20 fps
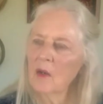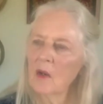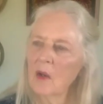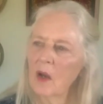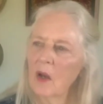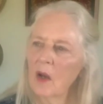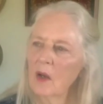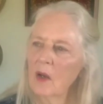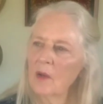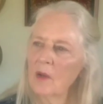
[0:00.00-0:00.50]

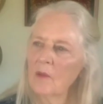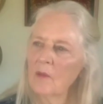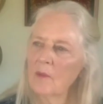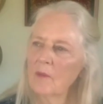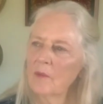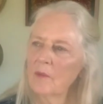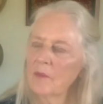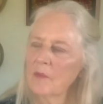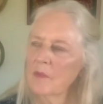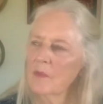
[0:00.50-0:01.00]
um,
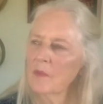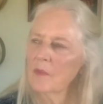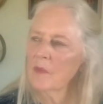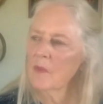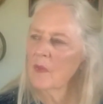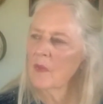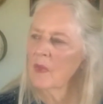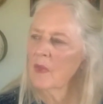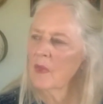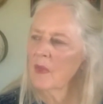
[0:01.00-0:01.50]

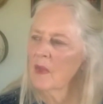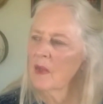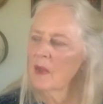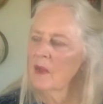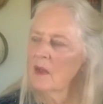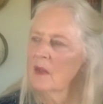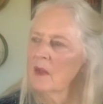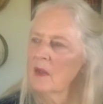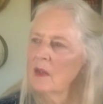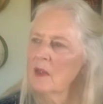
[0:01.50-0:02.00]

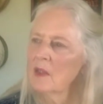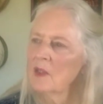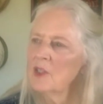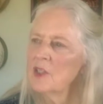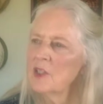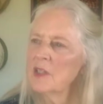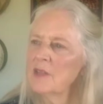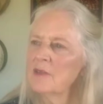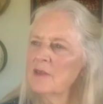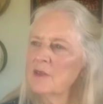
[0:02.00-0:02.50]

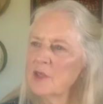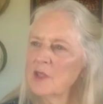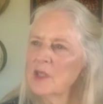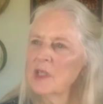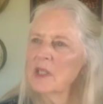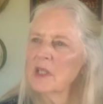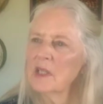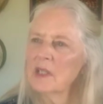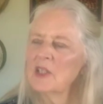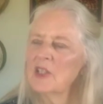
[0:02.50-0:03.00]

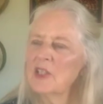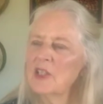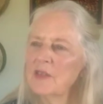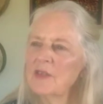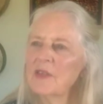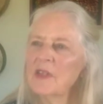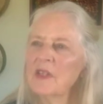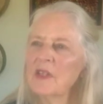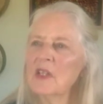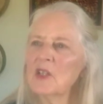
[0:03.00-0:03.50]
shifting
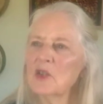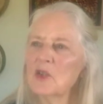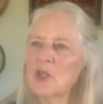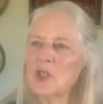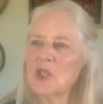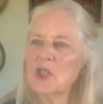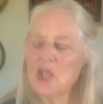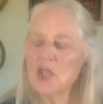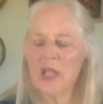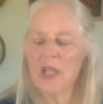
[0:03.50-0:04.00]
the
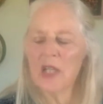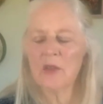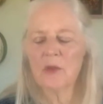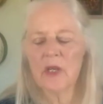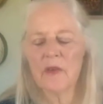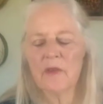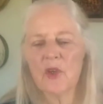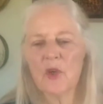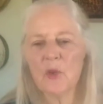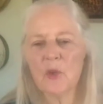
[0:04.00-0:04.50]
trajectory
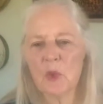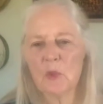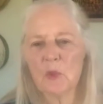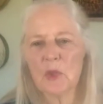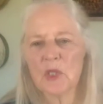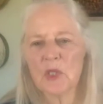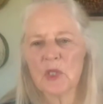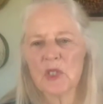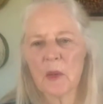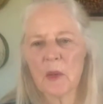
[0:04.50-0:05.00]
of human
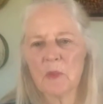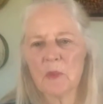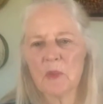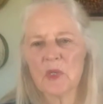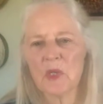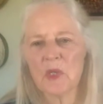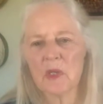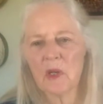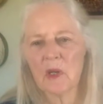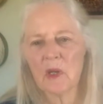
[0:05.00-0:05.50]

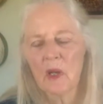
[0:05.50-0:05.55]
perception?